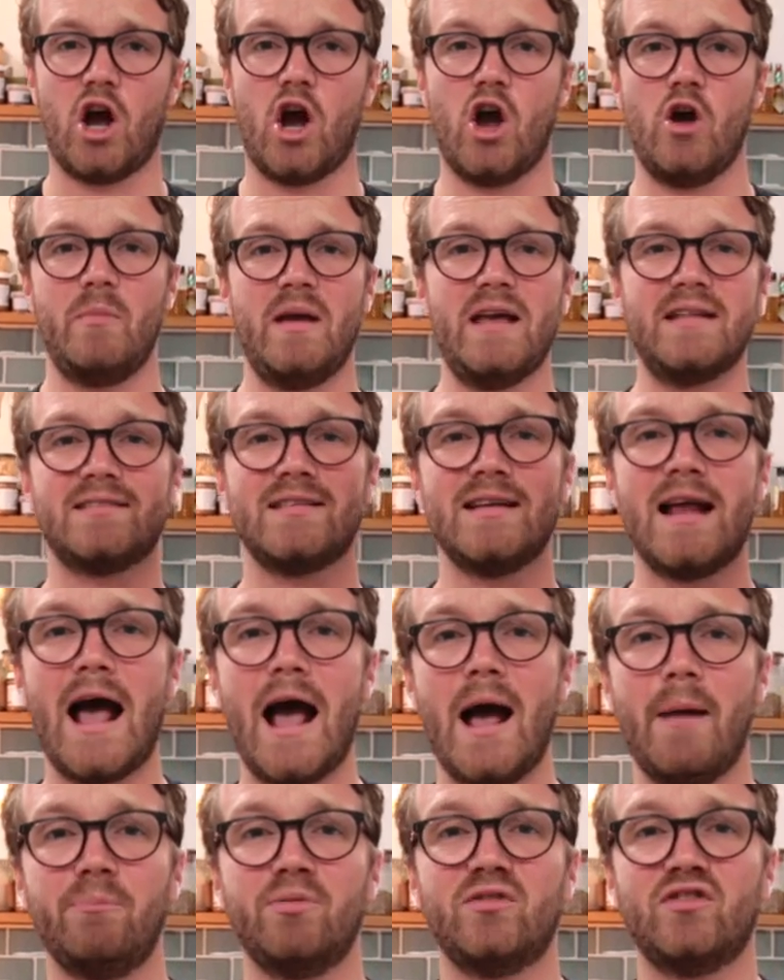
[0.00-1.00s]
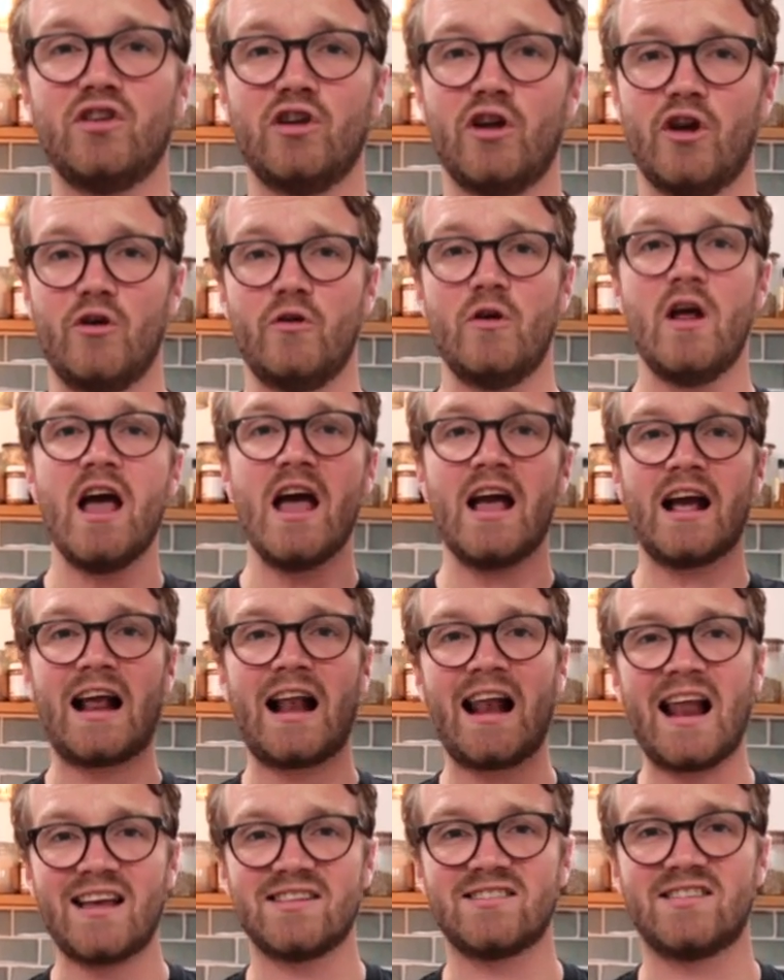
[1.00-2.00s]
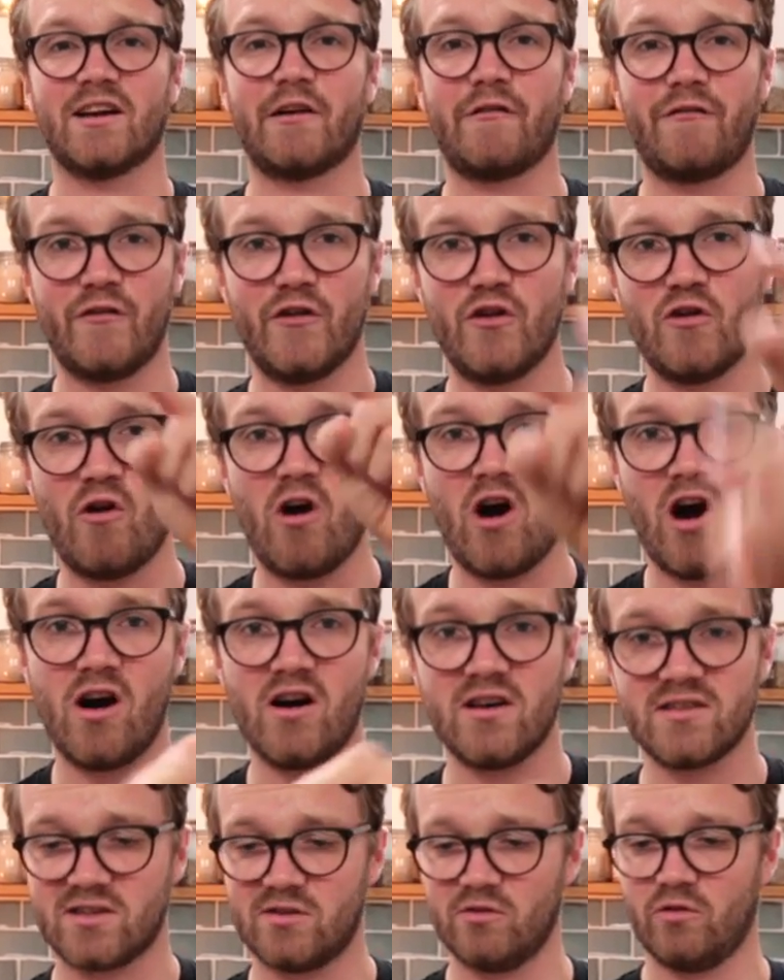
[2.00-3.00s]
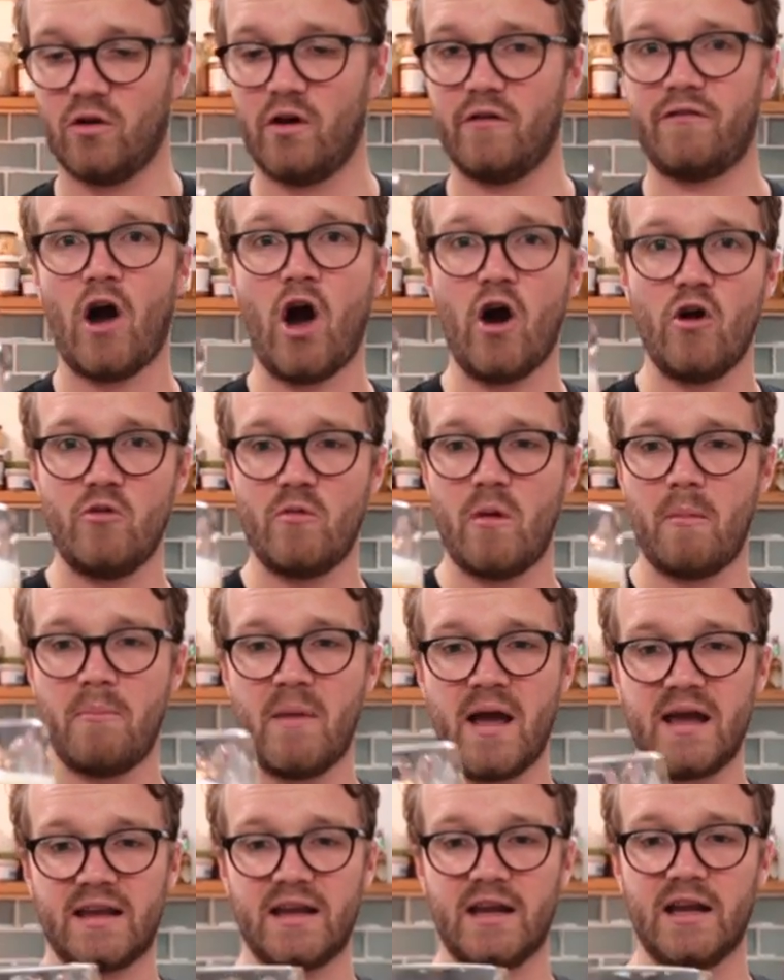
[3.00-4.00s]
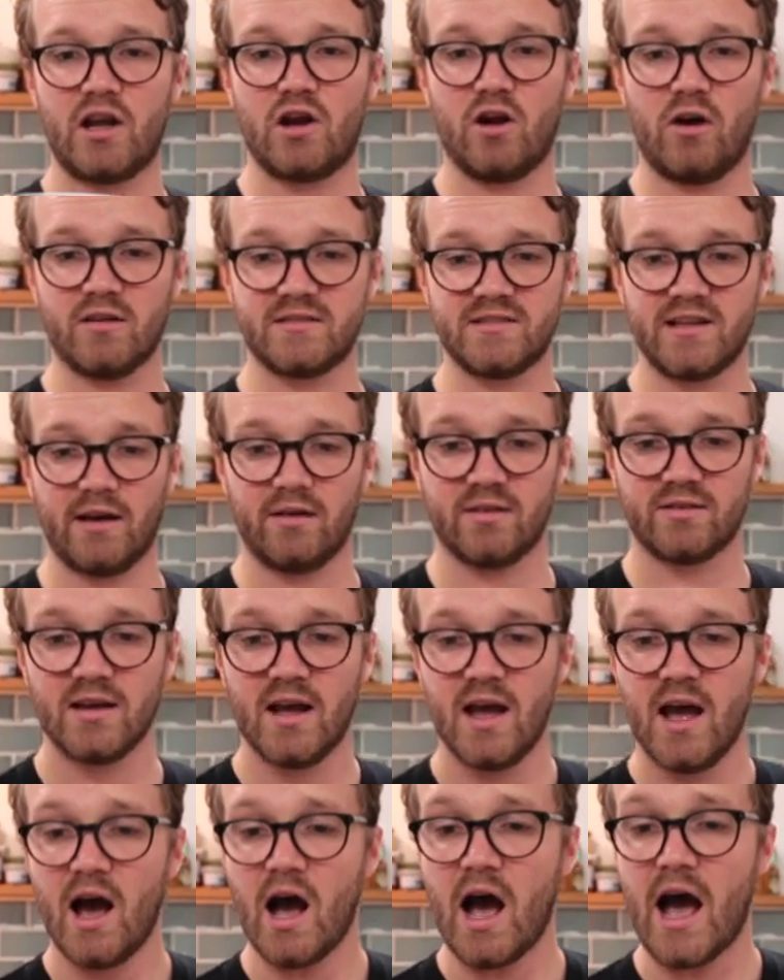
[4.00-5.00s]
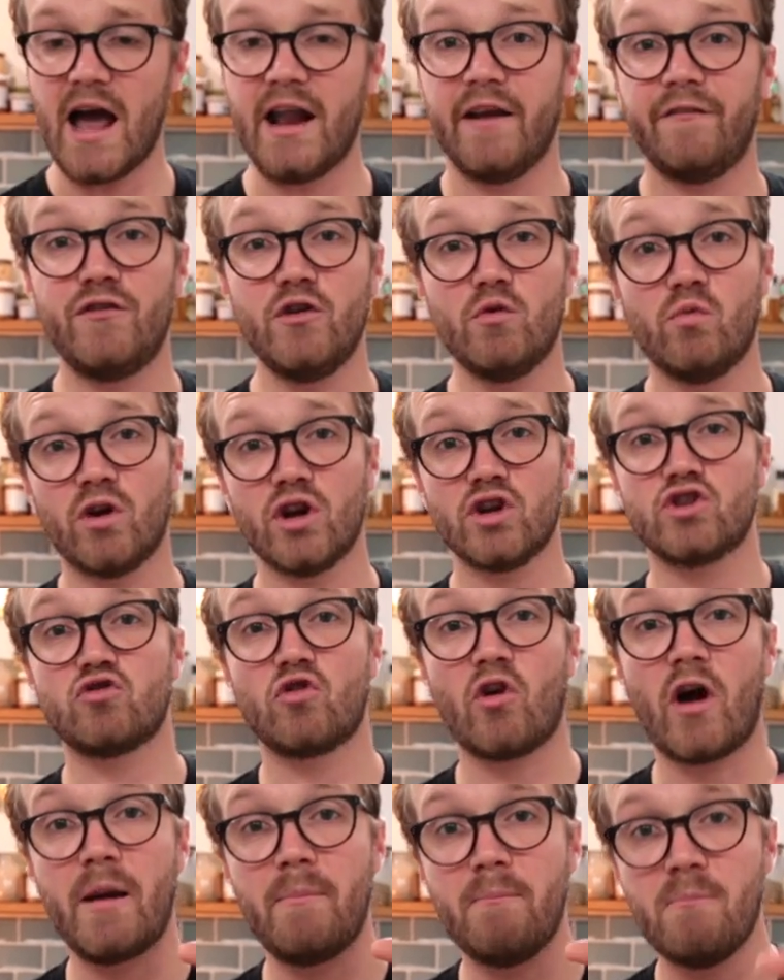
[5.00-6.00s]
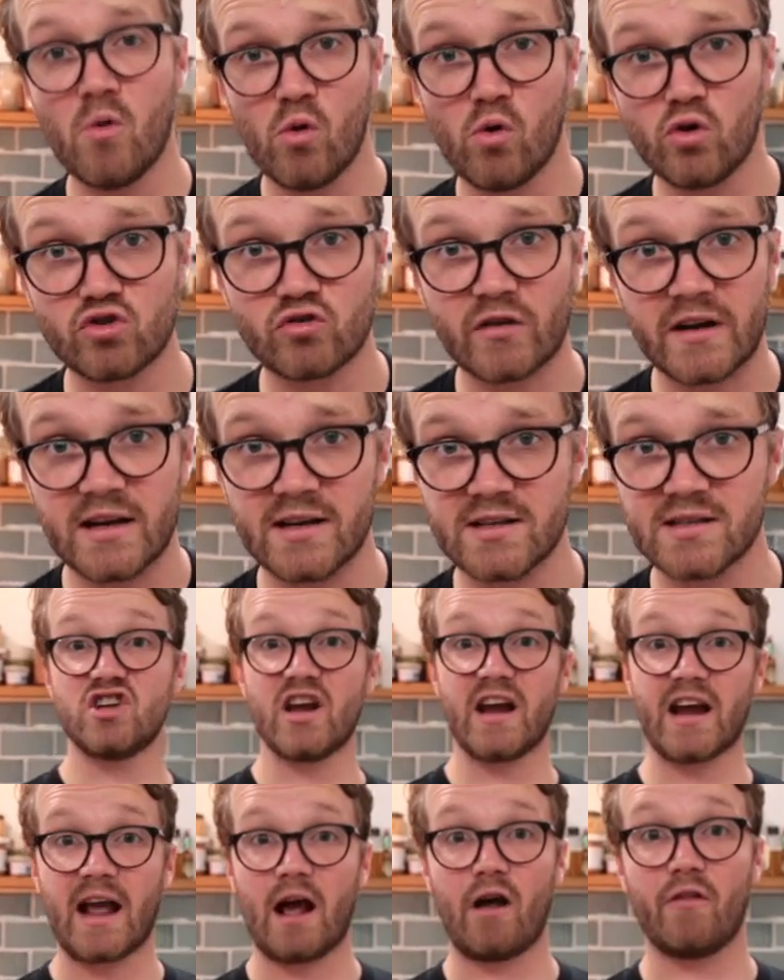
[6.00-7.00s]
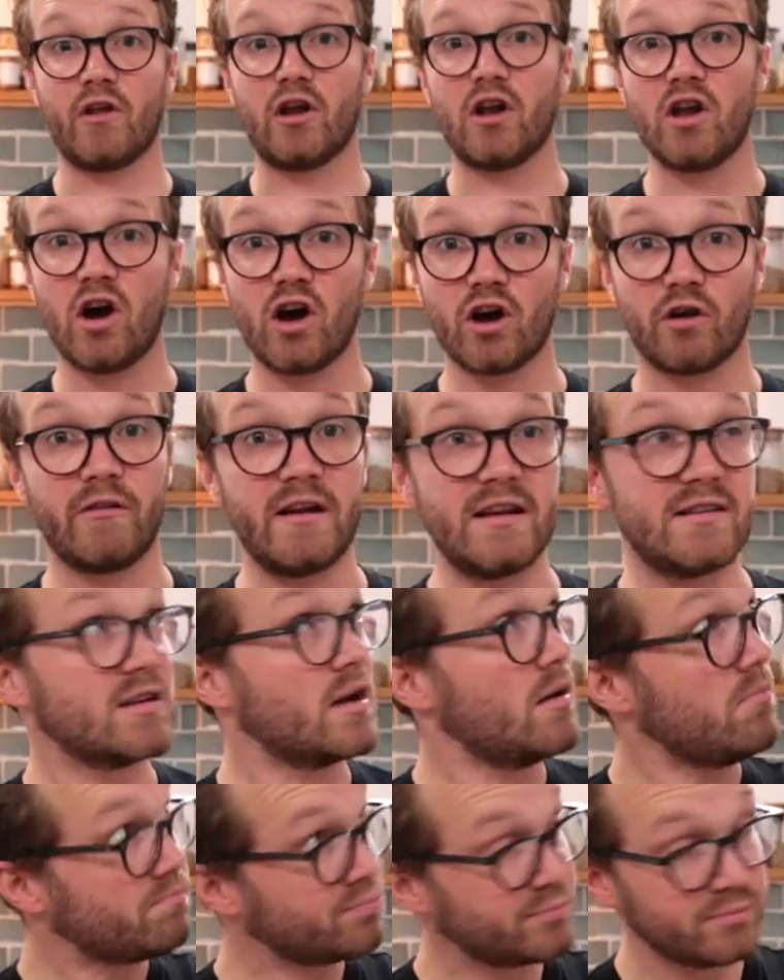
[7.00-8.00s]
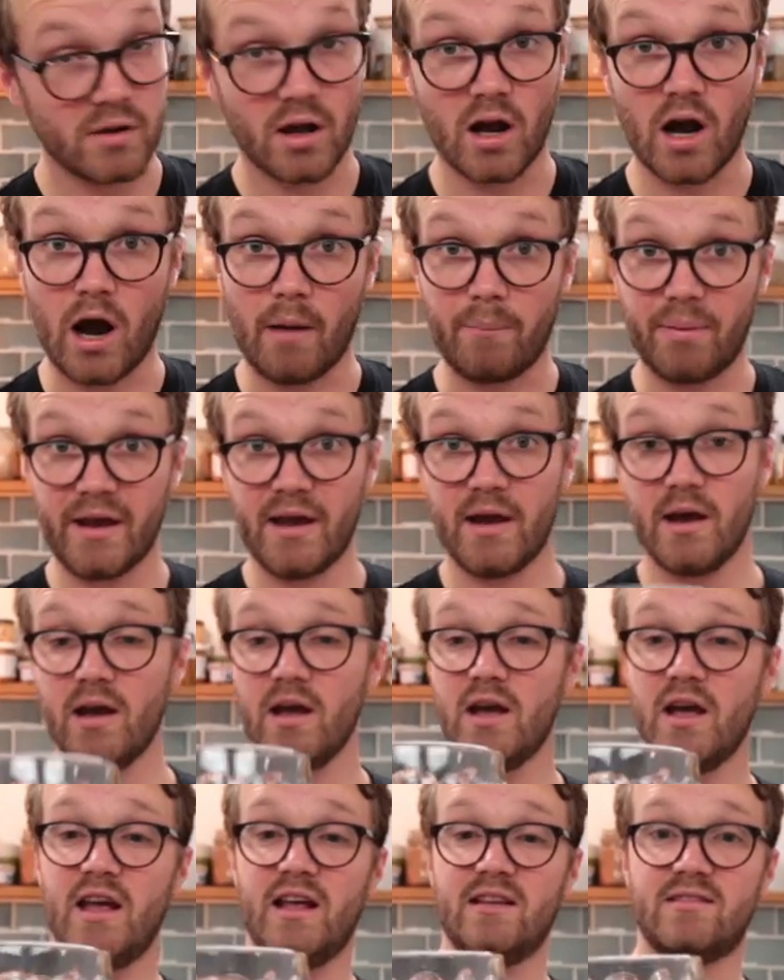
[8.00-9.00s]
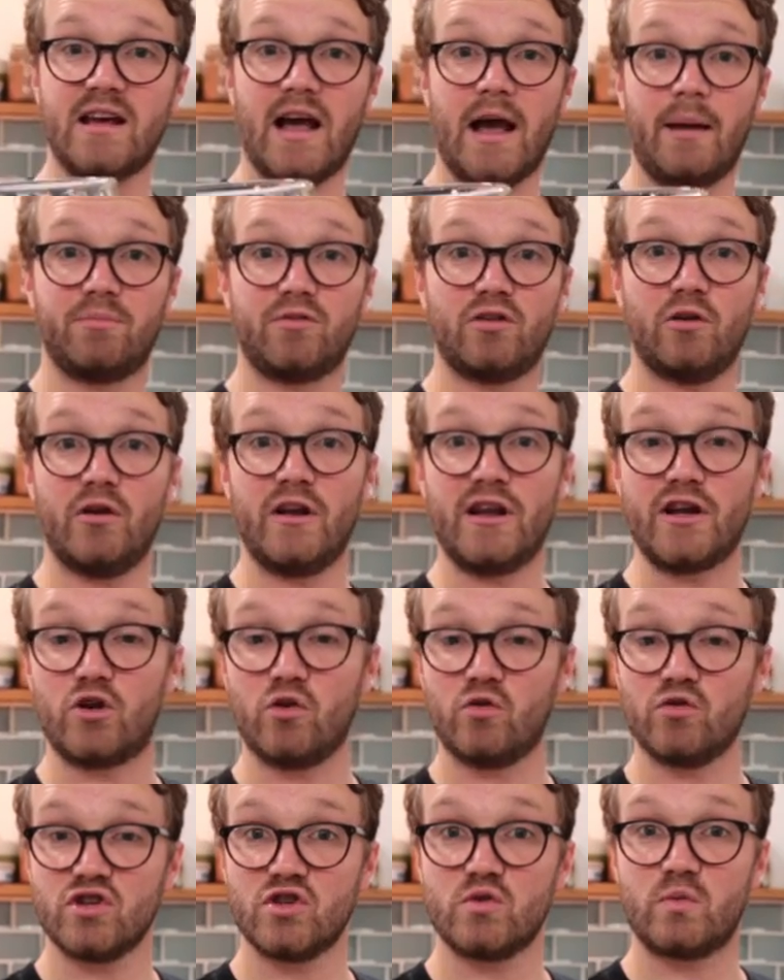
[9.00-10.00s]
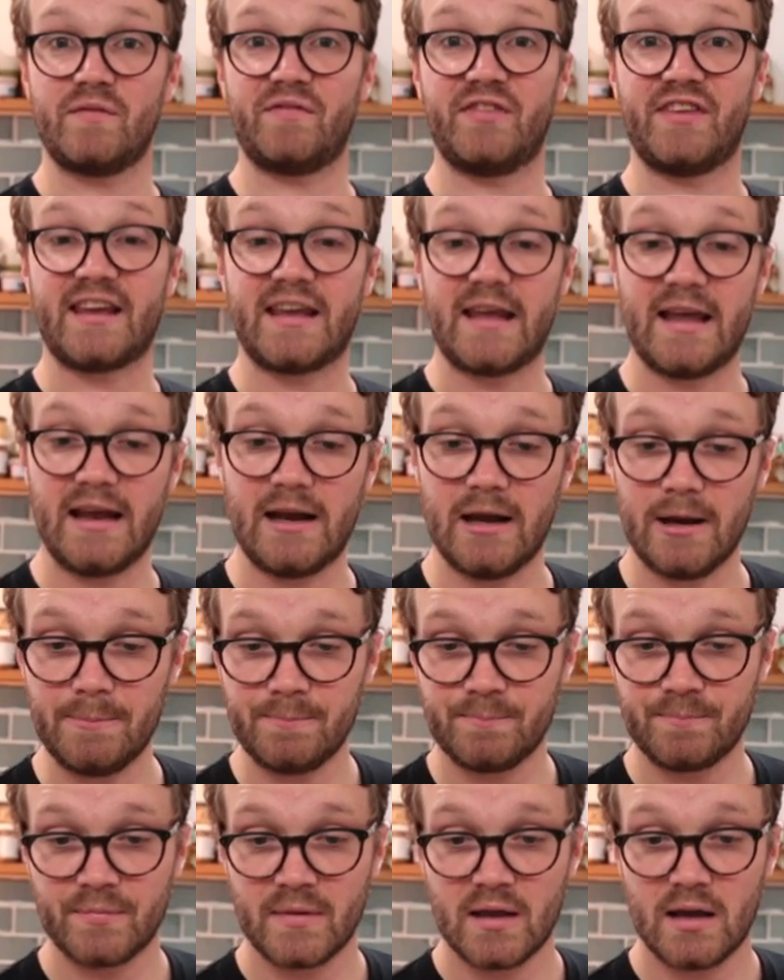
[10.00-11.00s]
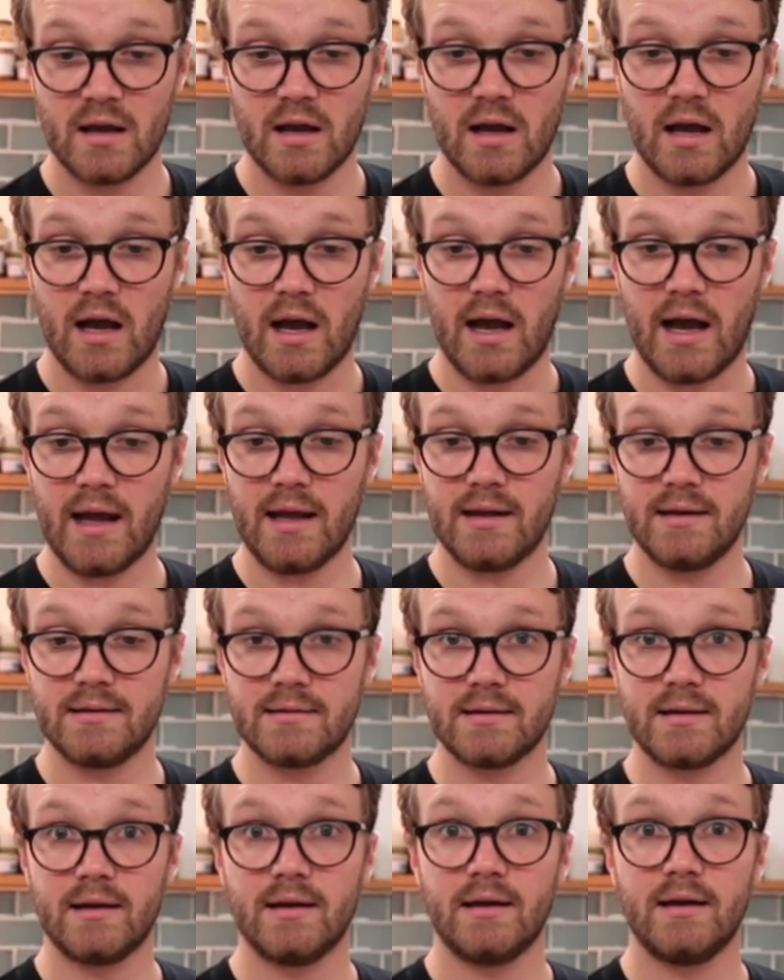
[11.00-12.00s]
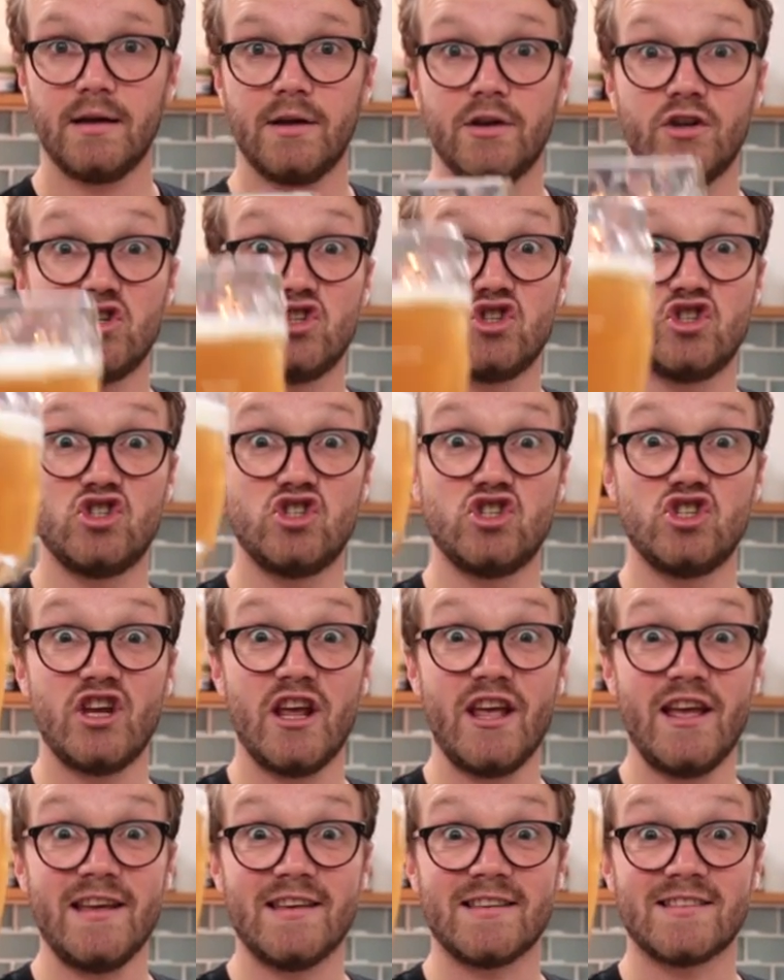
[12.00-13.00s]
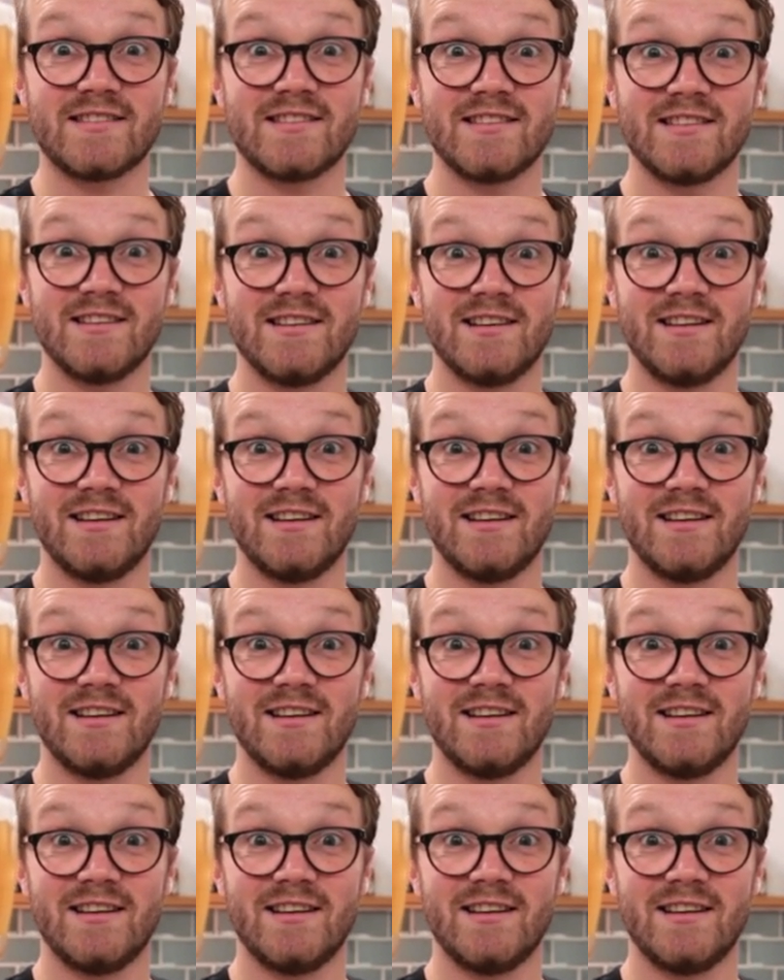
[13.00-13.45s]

at home. It's an absolute classic for your arsenal of homemaking cocktails. And if you want to try more drinks, check out the Lagerita up here. It's absolutely gorgeous with tequila. And cheers.